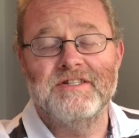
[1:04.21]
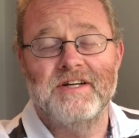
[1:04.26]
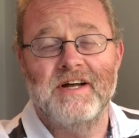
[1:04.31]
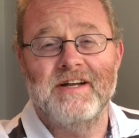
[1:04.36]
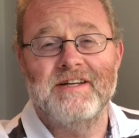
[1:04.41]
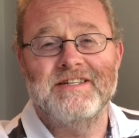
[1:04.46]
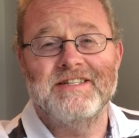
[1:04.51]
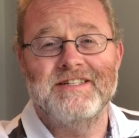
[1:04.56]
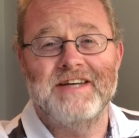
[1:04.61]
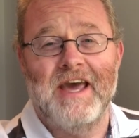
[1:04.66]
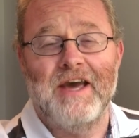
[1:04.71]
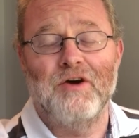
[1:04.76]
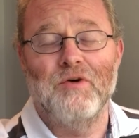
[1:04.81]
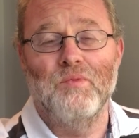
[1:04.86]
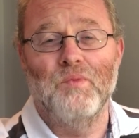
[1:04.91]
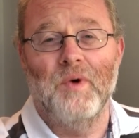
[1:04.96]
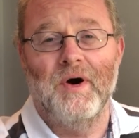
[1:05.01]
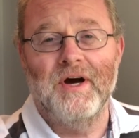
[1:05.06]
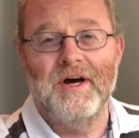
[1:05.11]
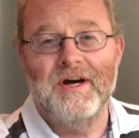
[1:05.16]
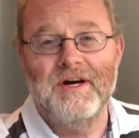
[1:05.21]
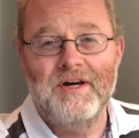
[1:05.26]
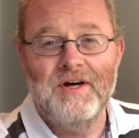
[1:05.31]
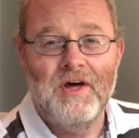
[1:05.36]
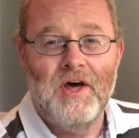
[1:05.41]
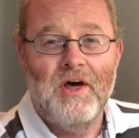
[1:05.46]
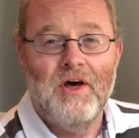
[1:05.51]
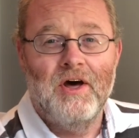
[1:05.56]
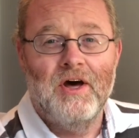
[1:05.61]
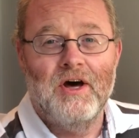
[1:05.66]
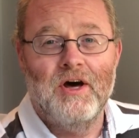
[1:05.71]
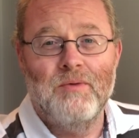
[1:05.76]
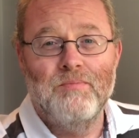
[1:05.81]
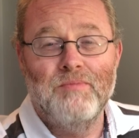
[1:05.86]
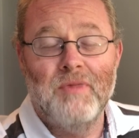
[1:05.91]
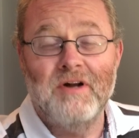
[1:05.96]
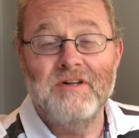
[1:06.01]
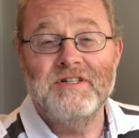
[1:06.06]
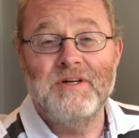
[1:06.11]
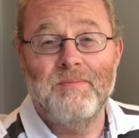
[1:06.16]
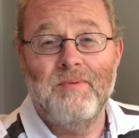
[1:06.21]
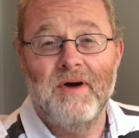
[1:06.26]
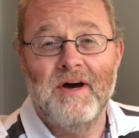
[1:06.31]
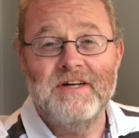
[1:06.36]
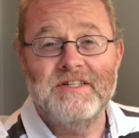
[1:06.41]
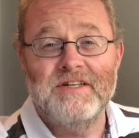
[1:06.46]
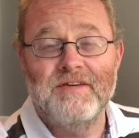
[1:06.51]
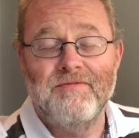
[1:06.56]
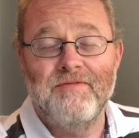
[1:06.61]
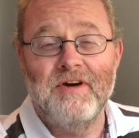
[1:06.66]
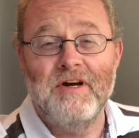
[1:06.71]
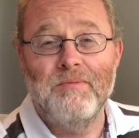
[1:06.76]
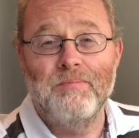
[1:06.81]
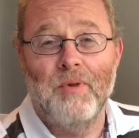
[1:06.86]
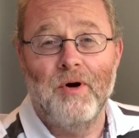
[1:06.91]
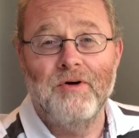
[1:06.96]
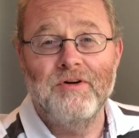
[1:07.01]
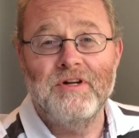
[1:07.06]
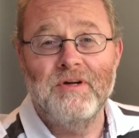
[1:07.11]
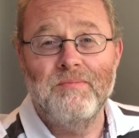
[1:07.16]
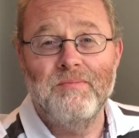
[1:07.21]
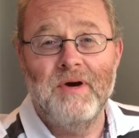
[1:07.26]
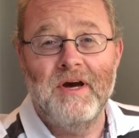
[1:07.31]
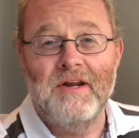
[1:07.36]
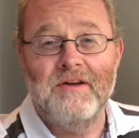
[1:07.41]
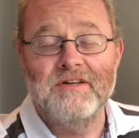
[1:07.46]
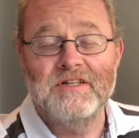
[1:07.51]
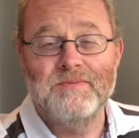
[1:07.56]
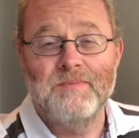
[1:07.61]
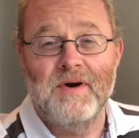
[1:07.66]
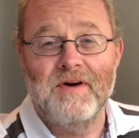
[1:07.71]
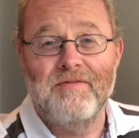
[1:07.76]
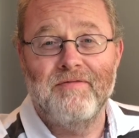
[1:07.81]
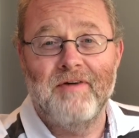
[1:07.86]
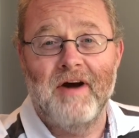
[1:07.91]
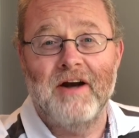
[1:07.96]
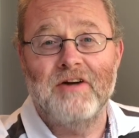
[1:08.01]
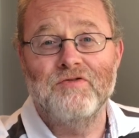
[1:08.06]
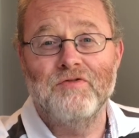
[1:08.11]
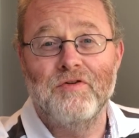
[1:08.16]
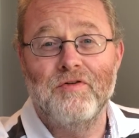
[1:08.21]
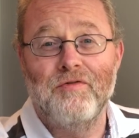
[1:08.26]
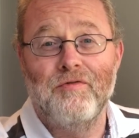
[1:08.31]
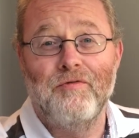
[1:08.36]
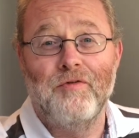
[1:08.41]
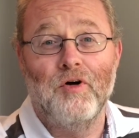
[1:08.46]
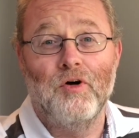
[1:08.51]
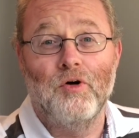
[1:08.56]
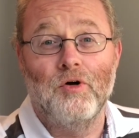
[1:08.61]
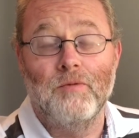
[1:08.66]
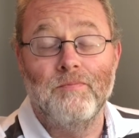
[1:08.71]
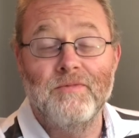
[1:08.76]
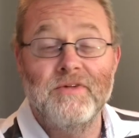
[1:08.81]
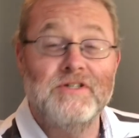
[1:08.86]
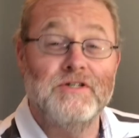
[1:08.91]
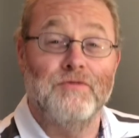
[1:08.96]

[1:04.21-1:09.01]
So that second wire multiplies the feed point impedance by a factor of 4.